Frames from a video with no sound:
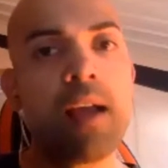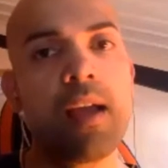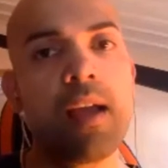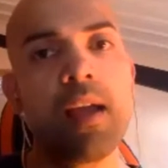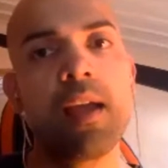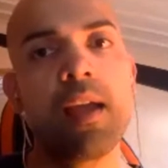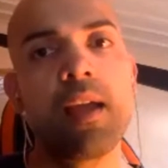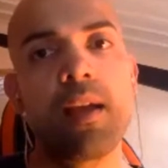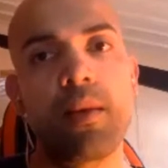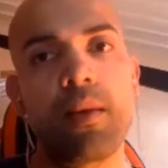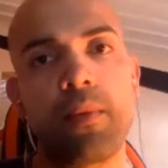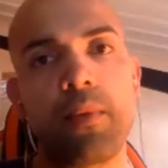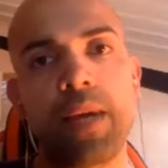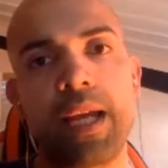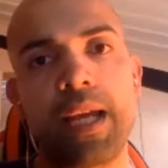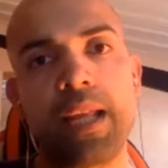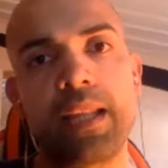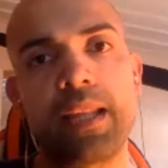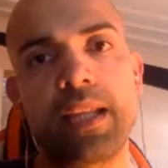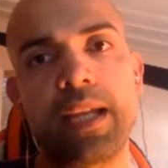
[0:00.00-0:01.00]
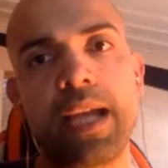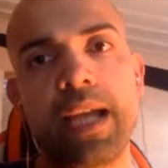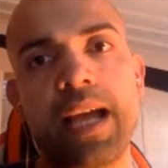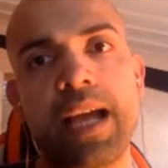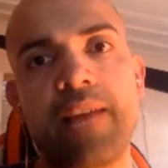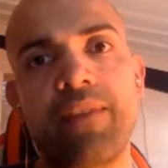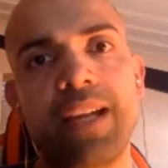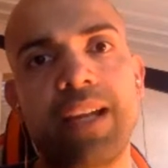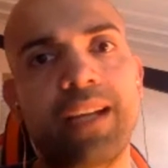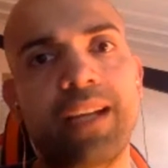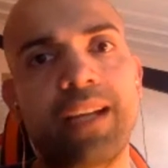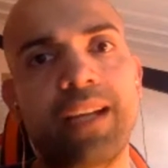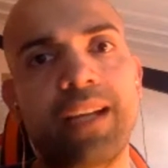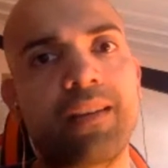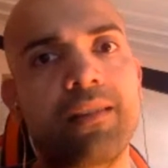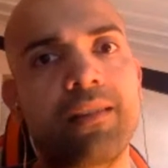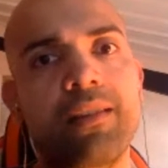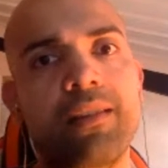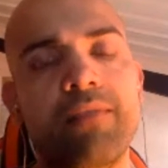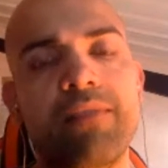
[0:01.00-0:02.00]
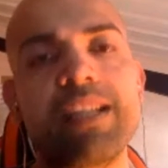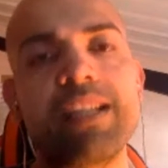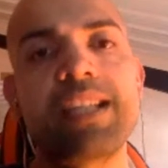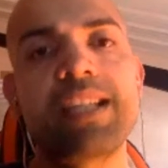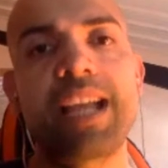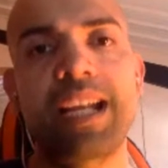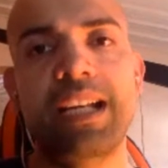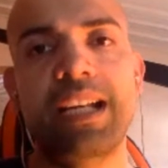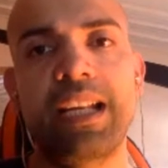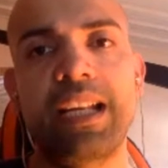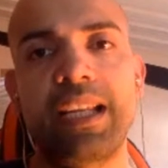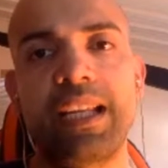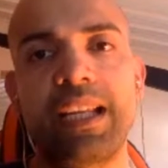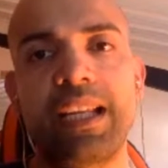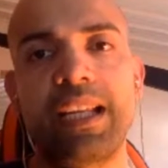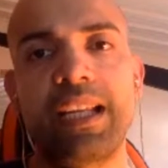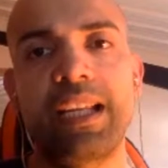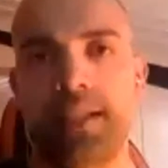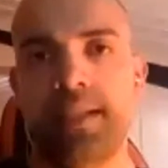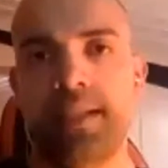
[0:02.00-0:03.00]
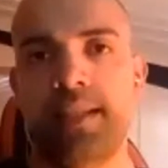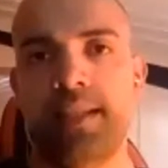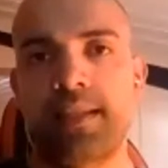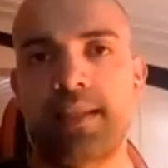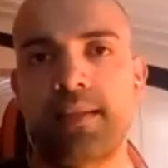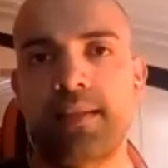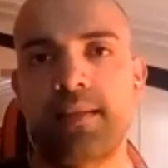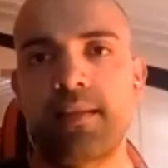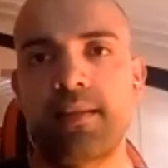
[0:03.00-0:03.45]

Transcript: where they have like recycling units.